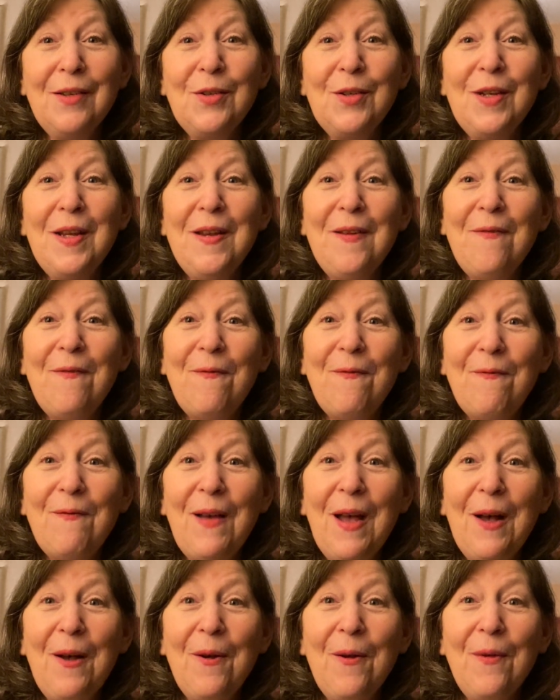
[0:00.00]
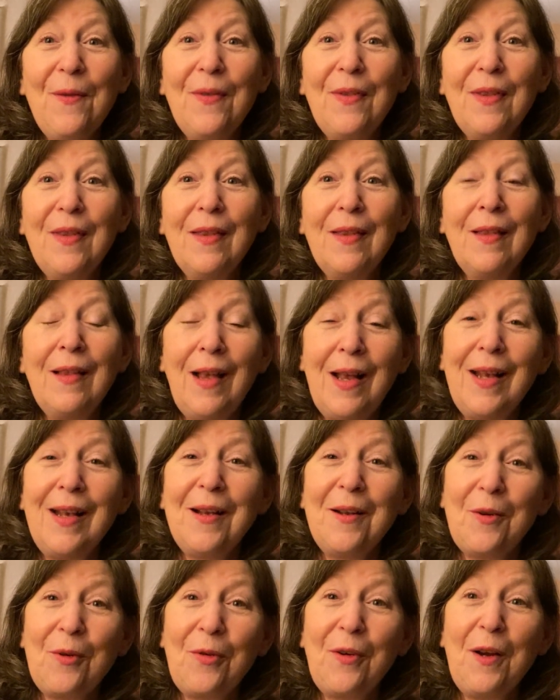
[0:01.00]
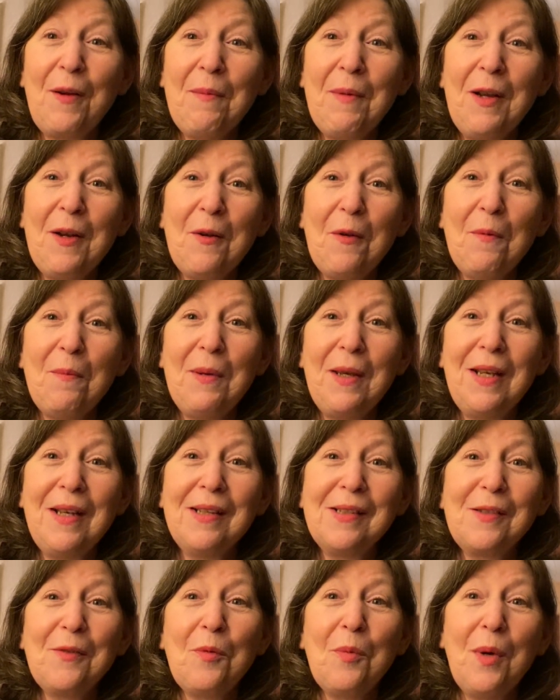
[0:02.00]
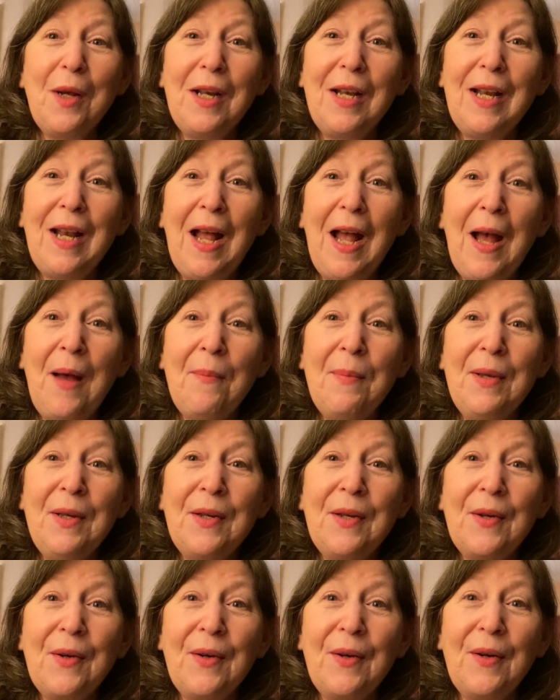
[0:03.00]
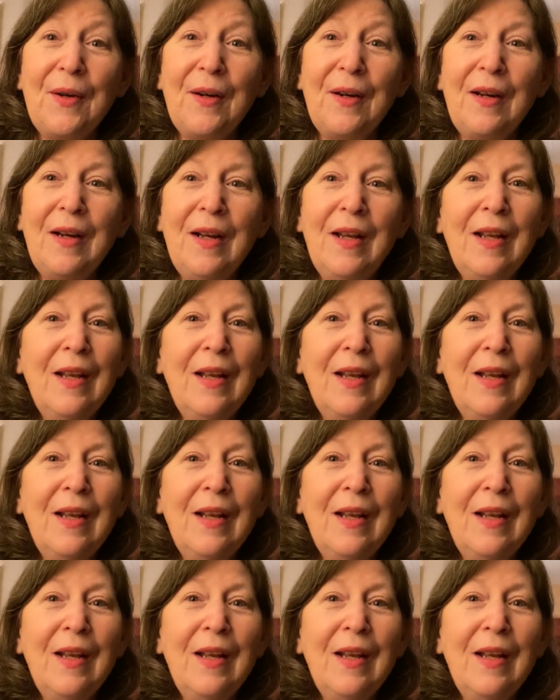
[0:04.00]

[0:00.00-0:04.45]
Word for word: she felt like a criminal because of what had happened to her.